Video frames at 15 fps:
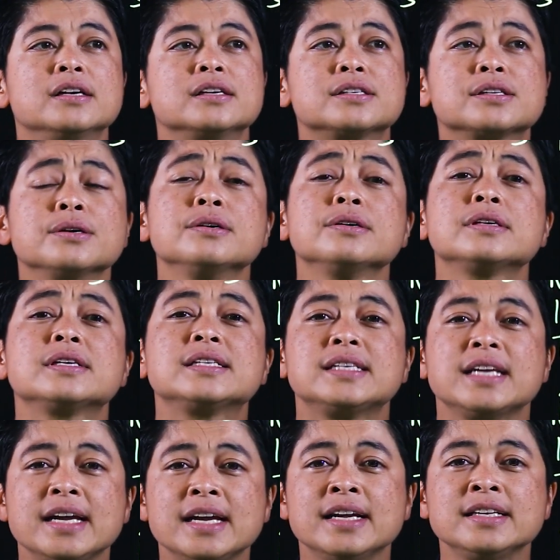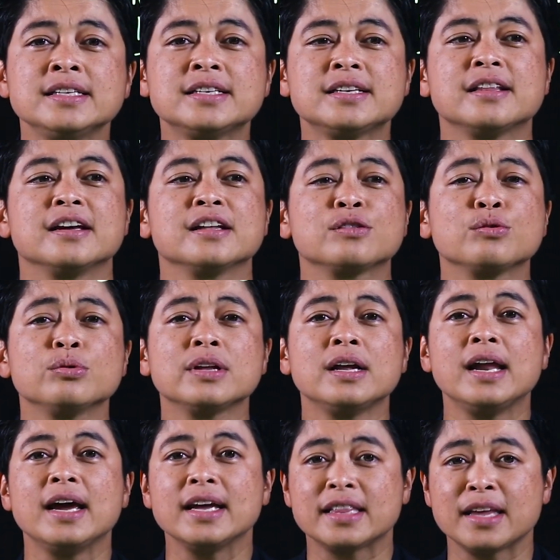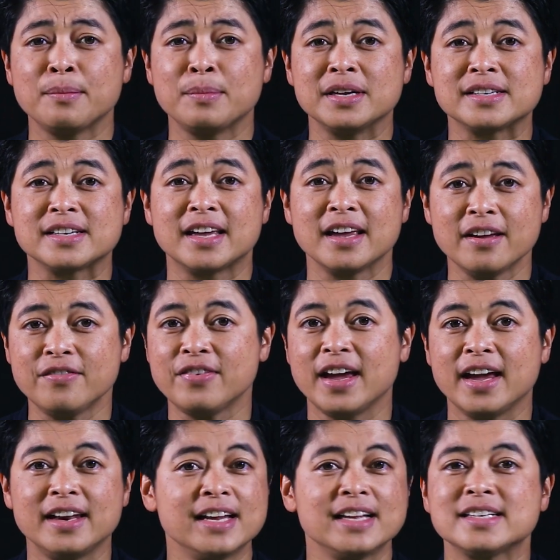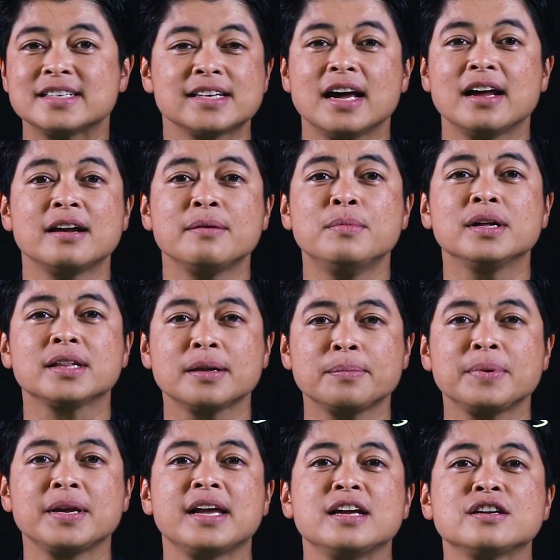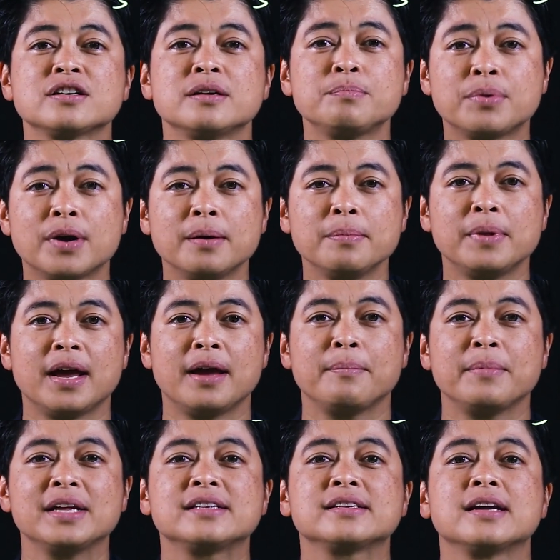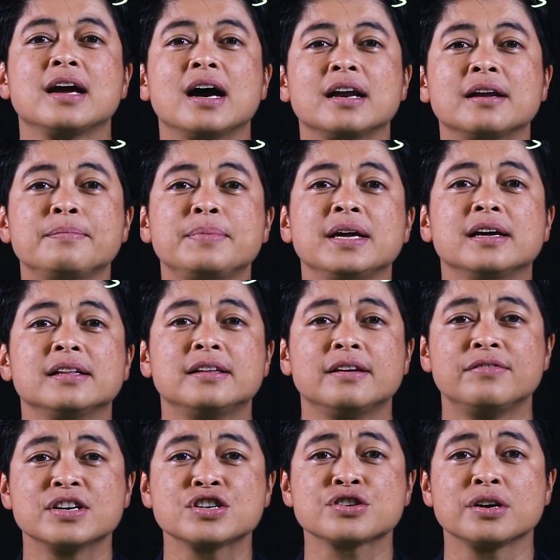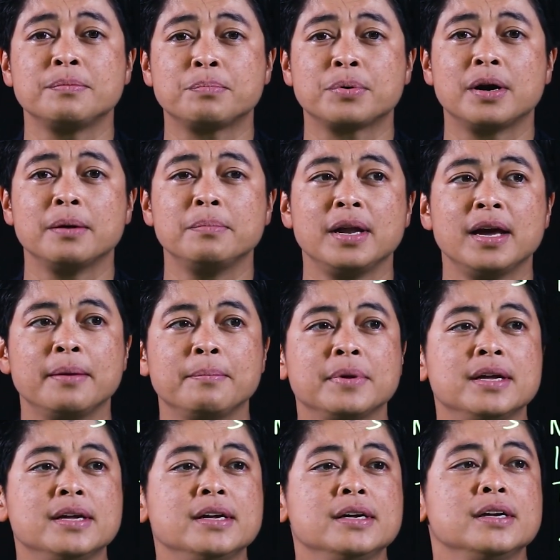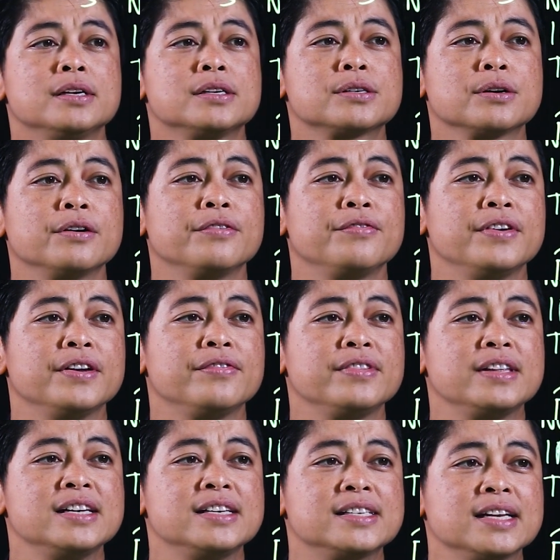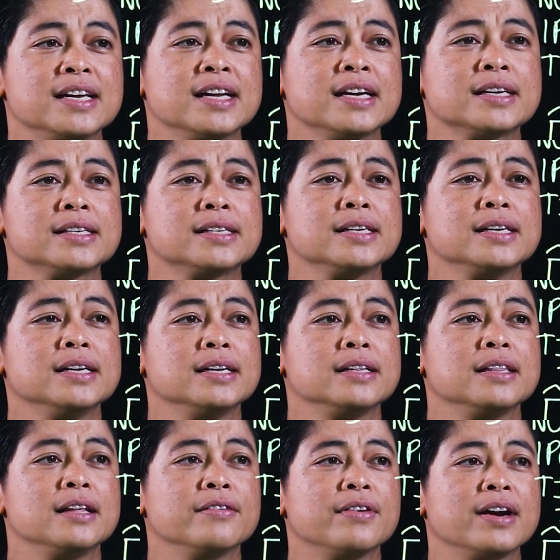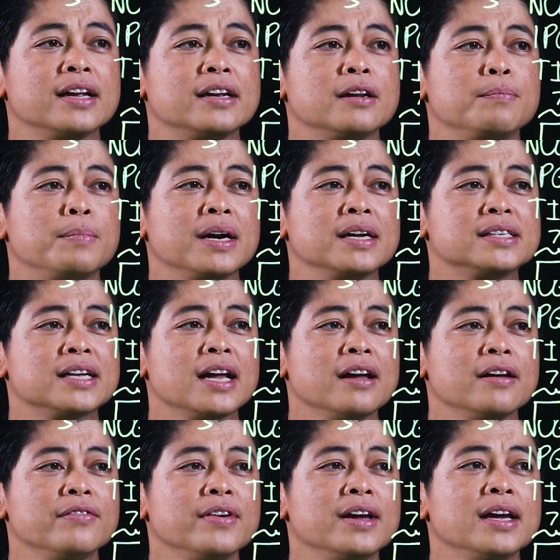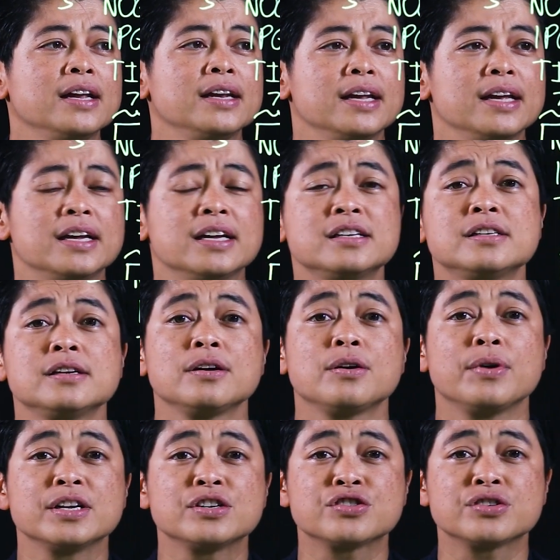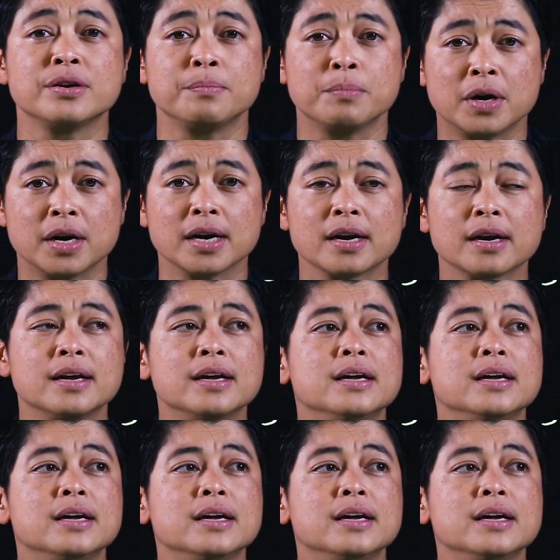So since the total item is given, it's not a multiplication problem. It's got to be a division problem. So 56 divided by 7 is question mark.